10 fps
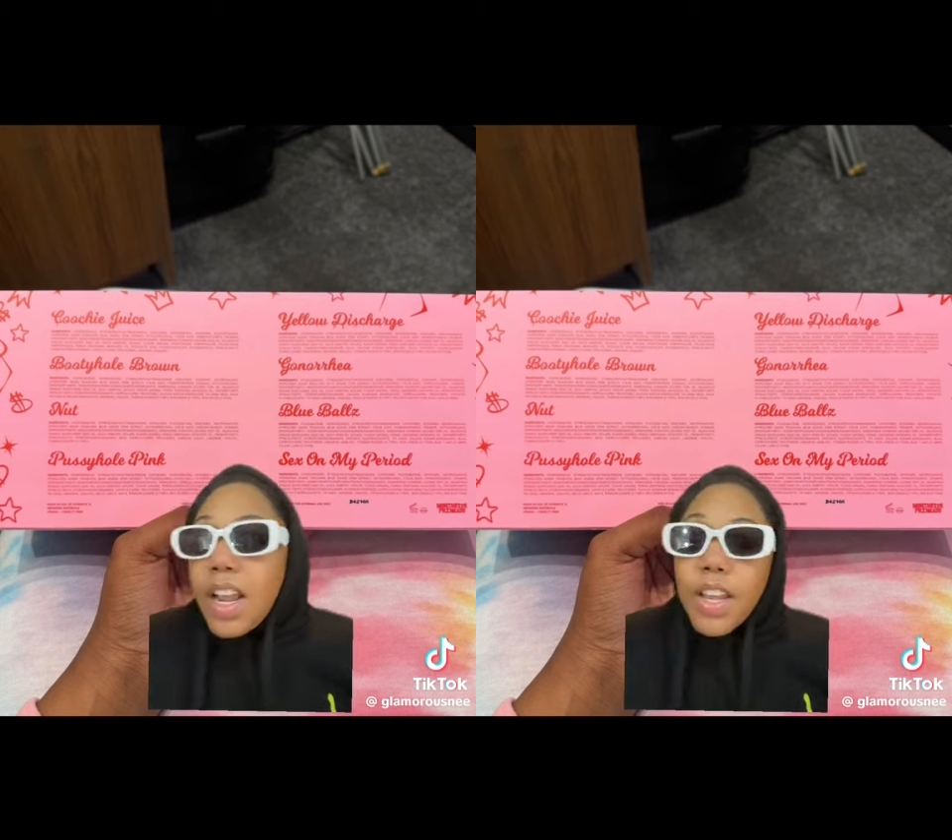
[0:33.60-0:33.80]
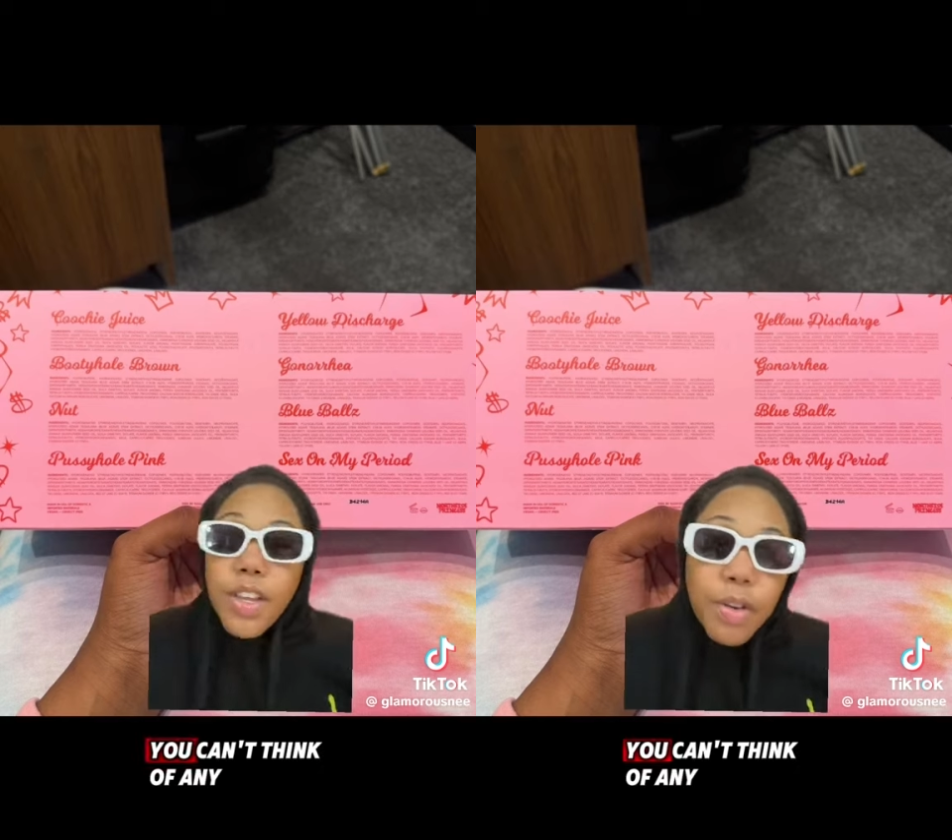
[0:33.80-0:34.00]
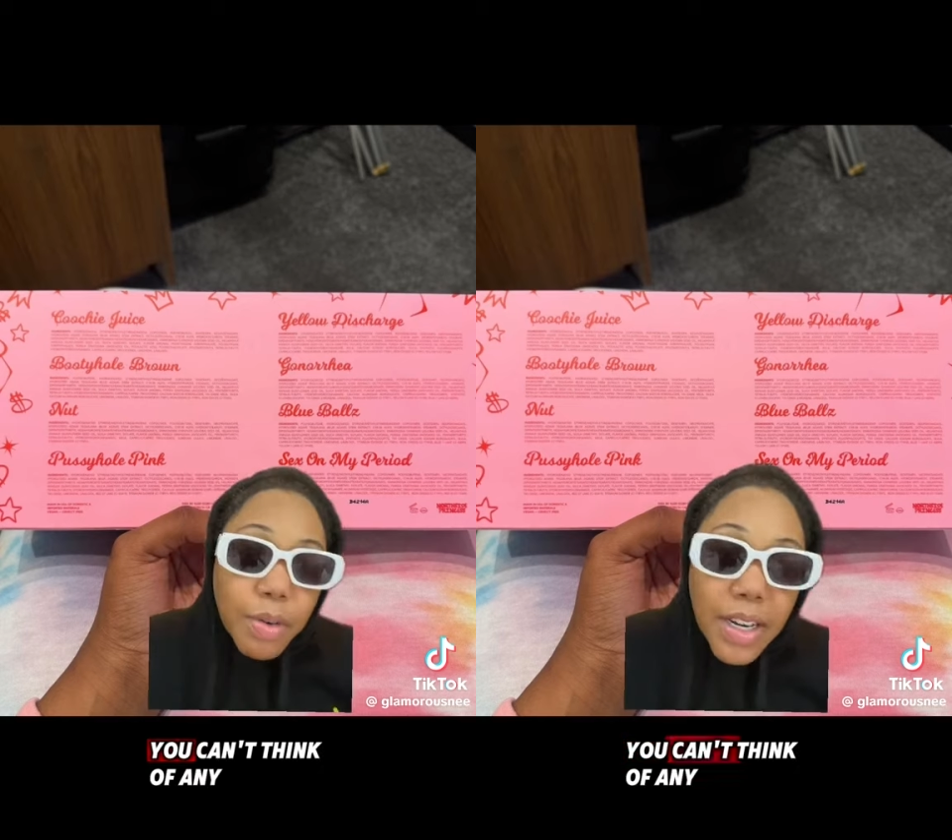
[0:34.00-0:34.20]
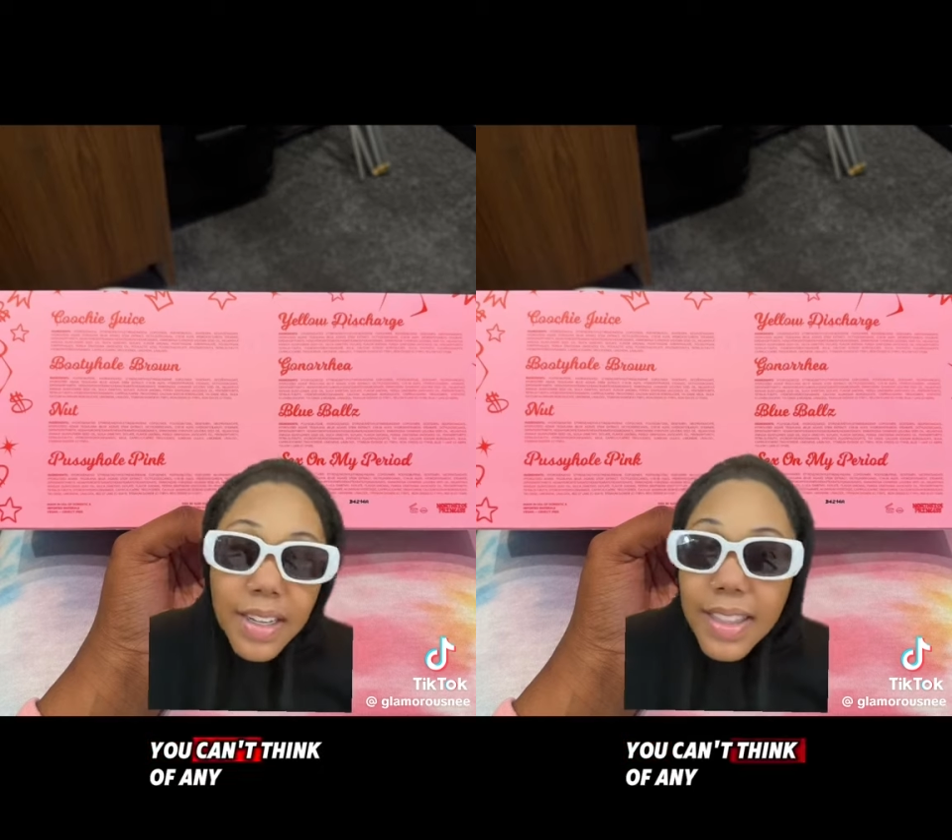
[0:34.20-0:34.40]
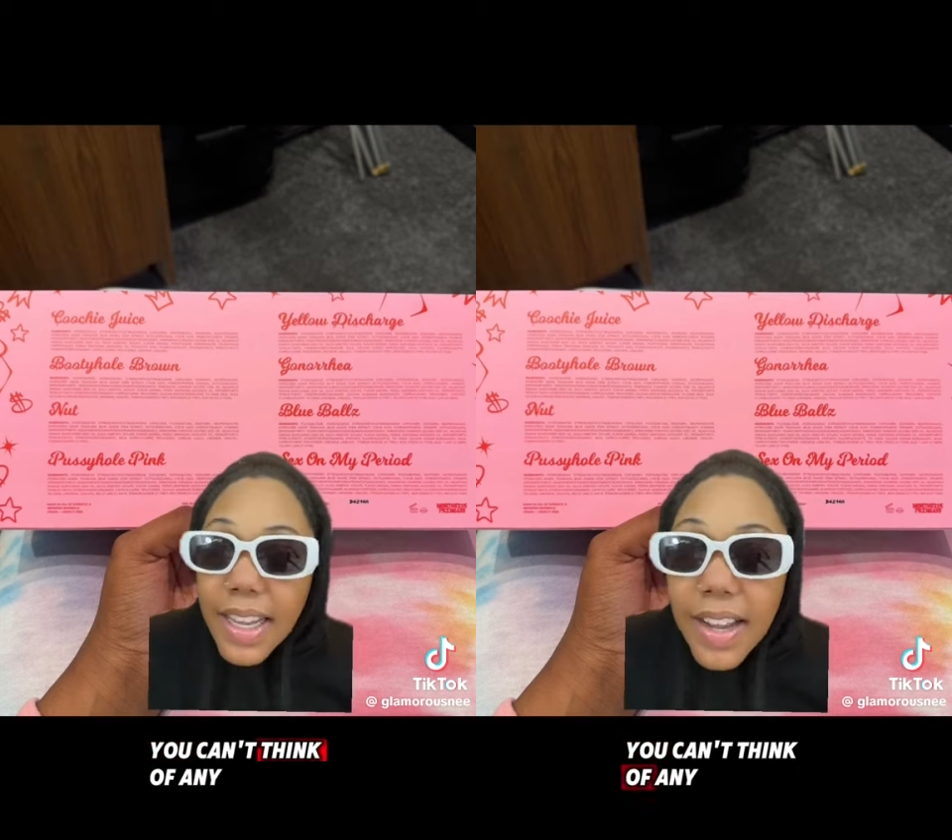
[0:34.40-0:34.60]
you
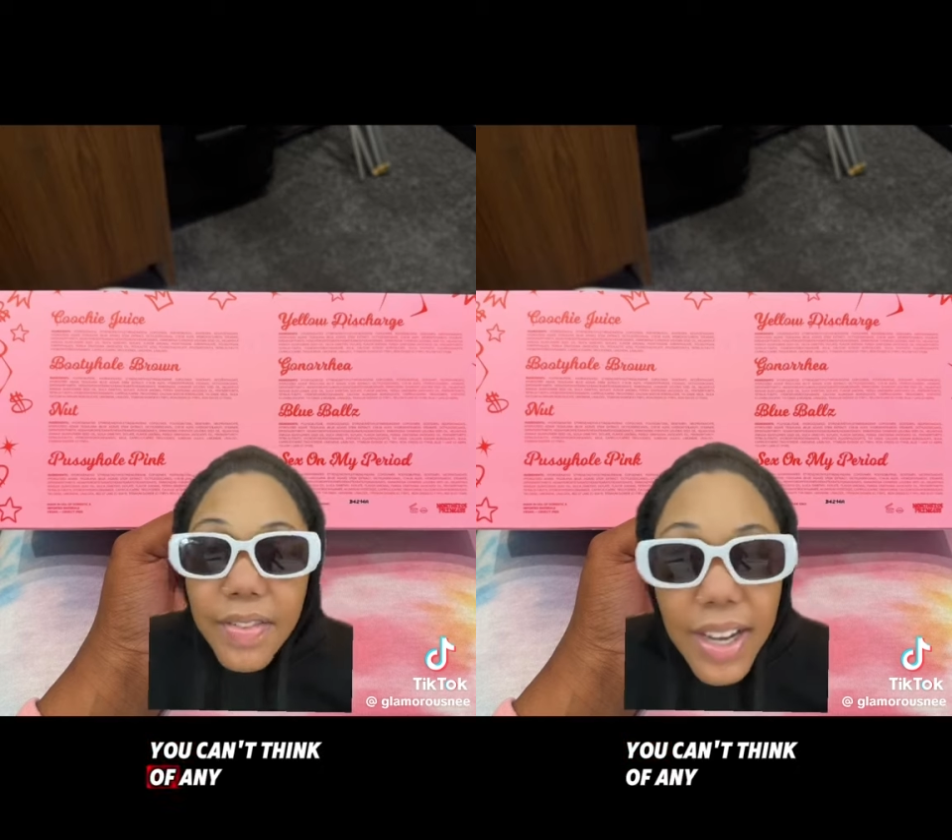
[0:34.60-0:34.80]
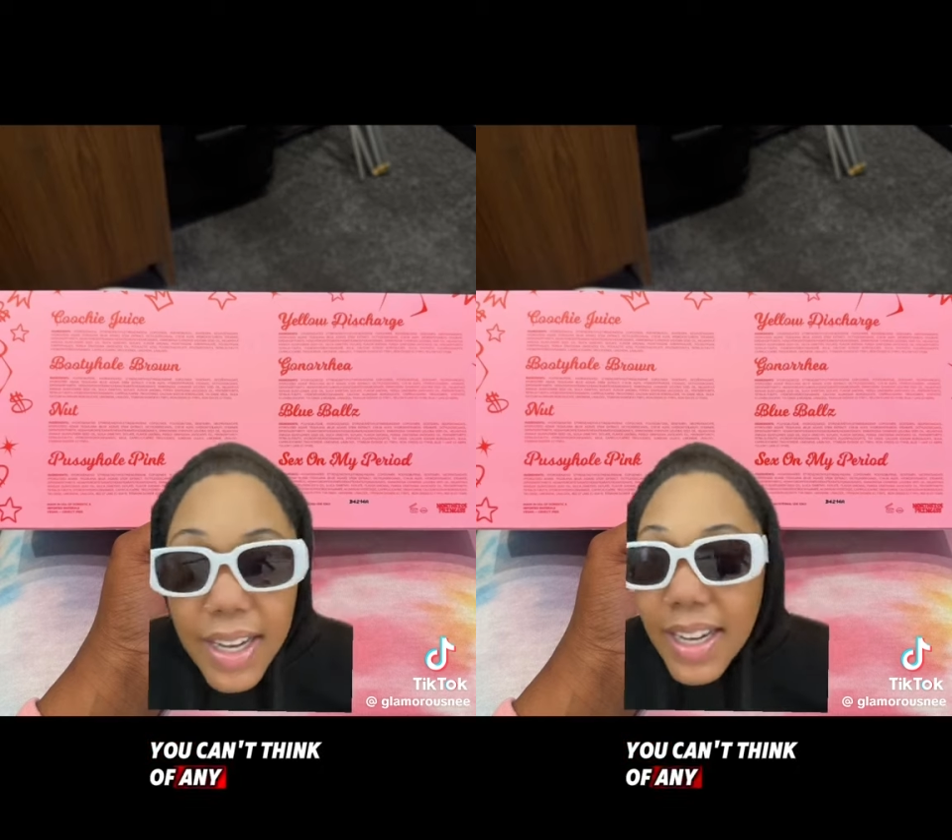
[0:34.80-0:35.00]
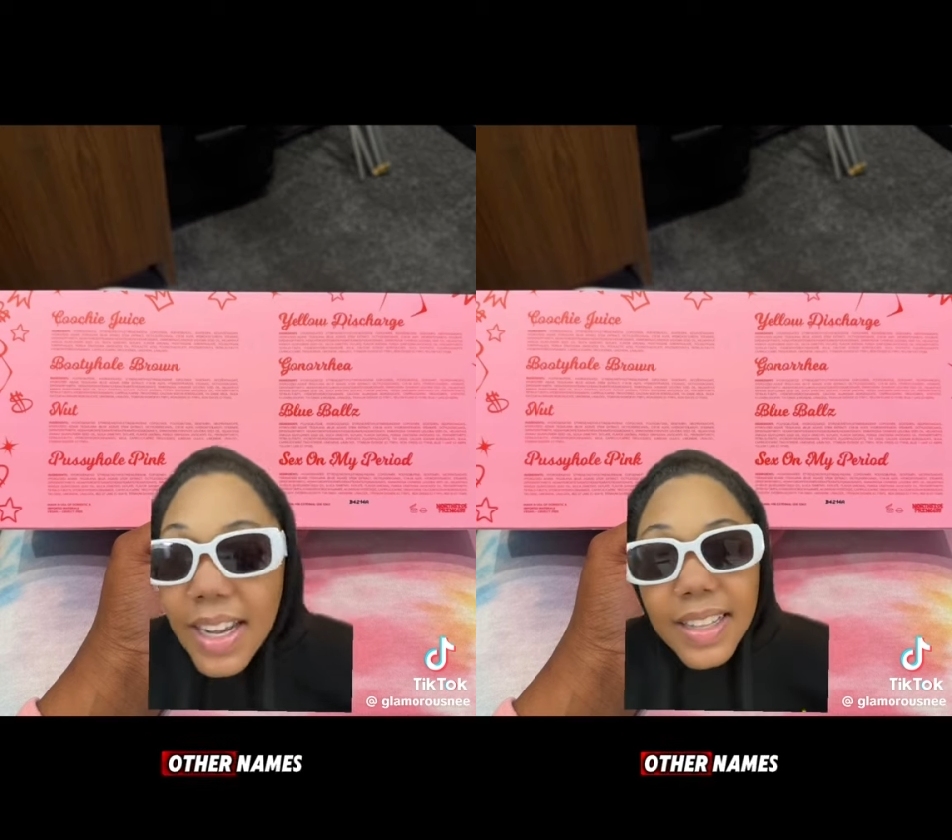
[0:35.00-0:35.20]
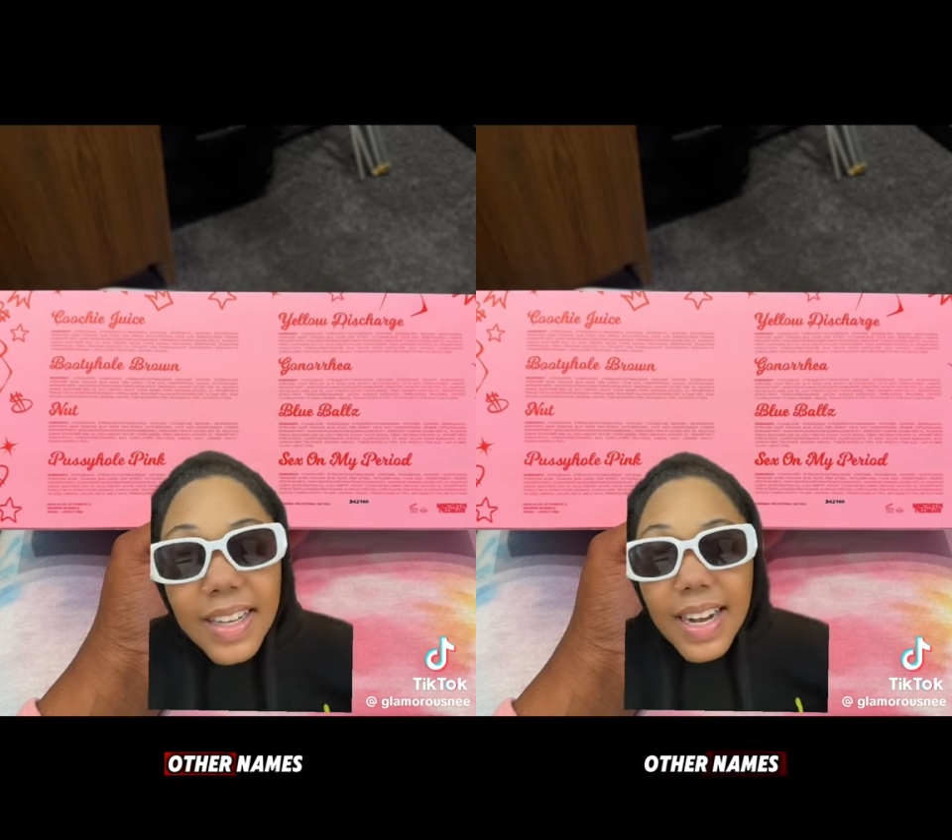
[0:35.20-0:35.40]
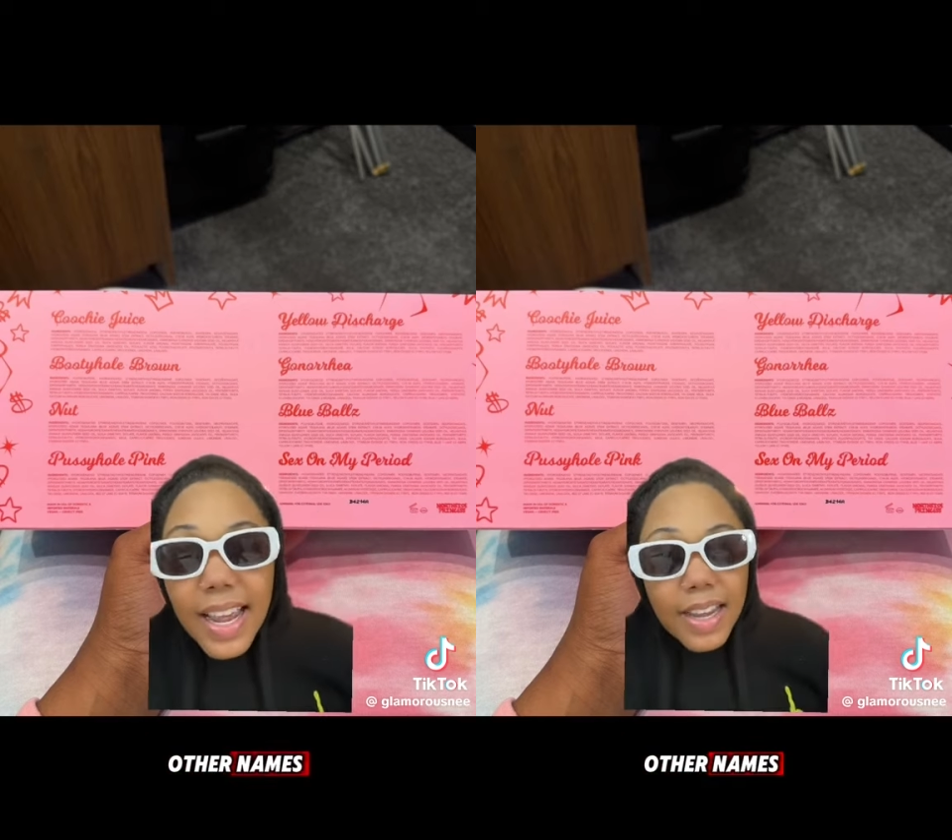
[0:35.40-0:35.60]
couldn't think of any other
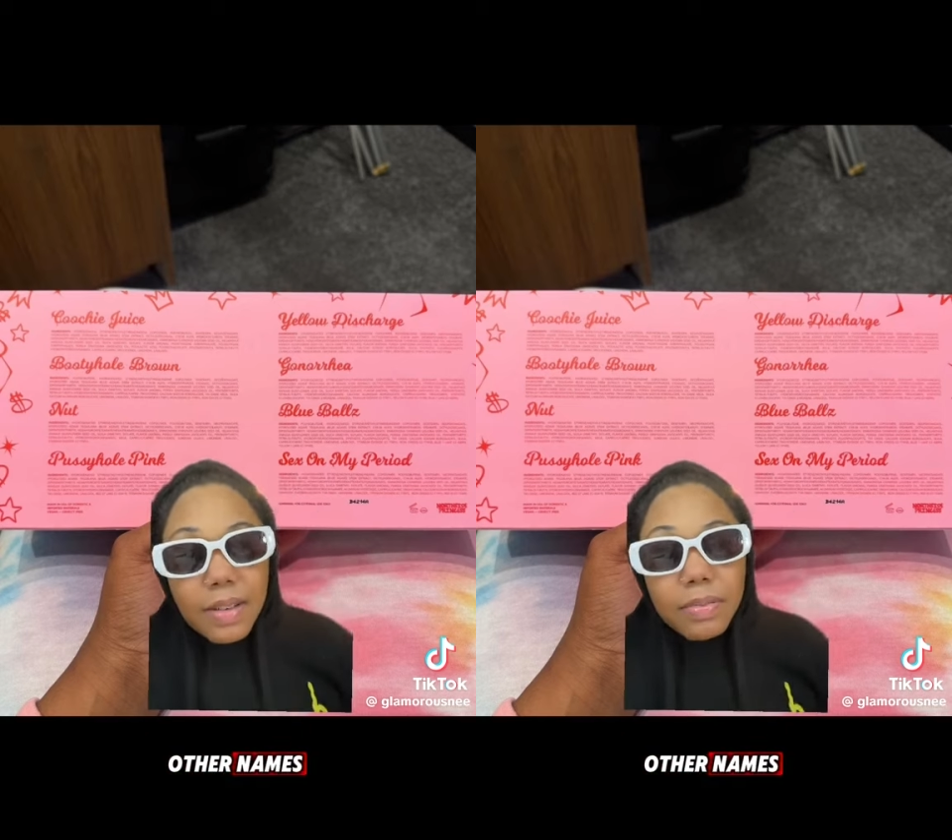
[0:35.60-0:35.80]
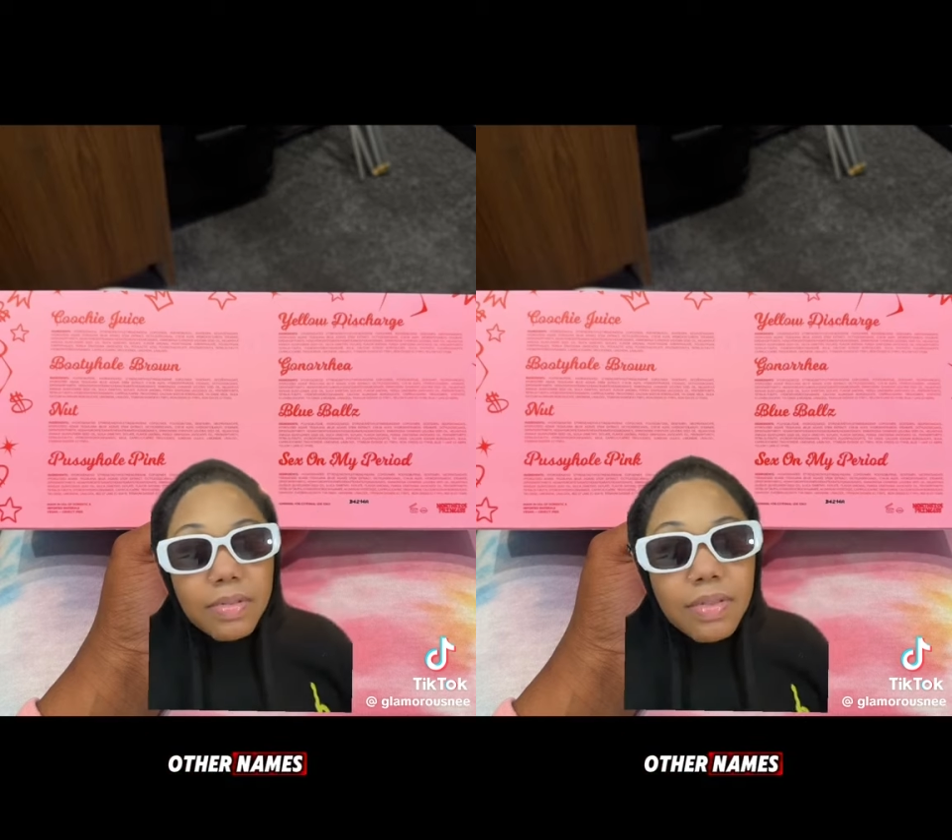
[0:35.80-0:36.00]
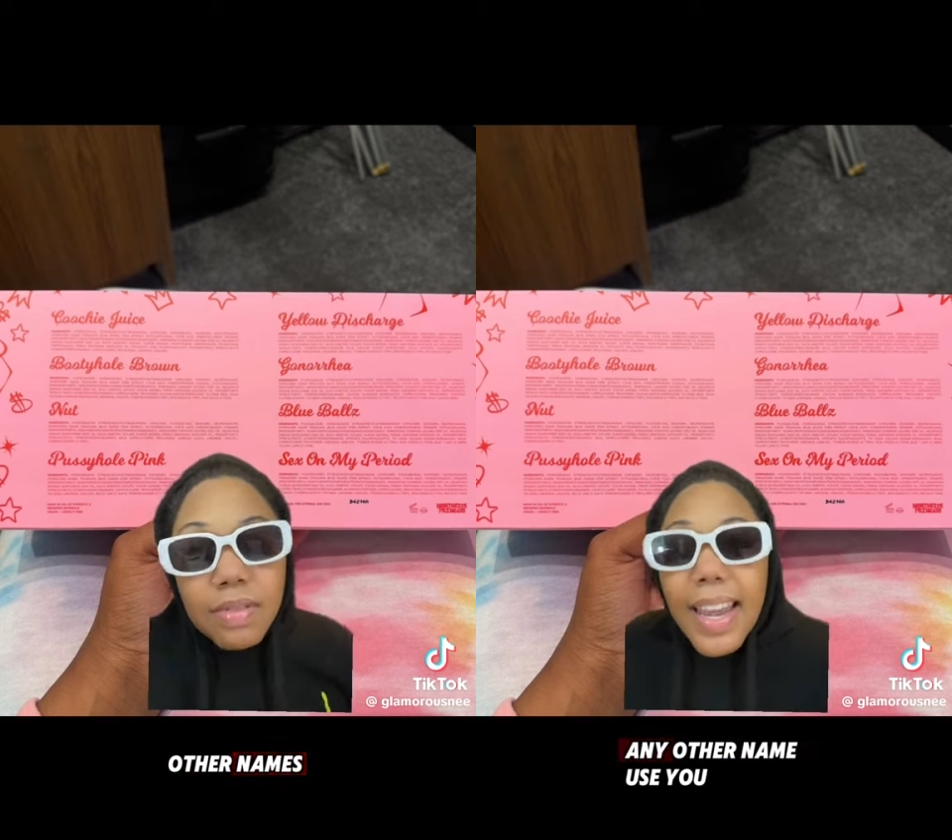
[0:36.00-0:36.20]
names.